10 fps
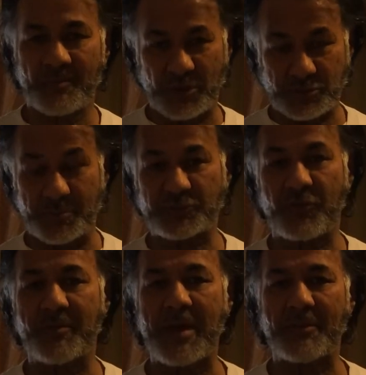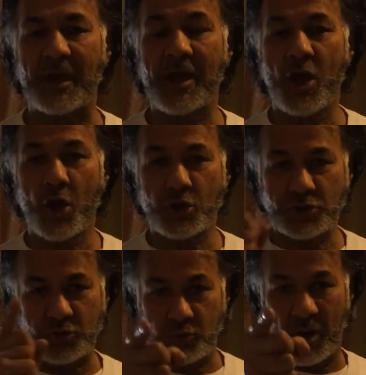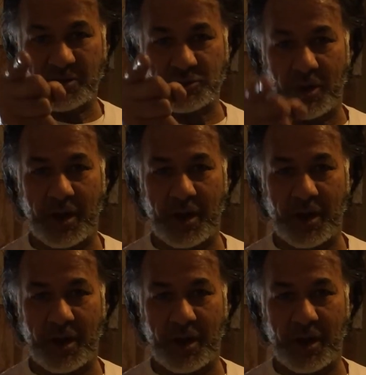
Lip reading: But you must remember, do unto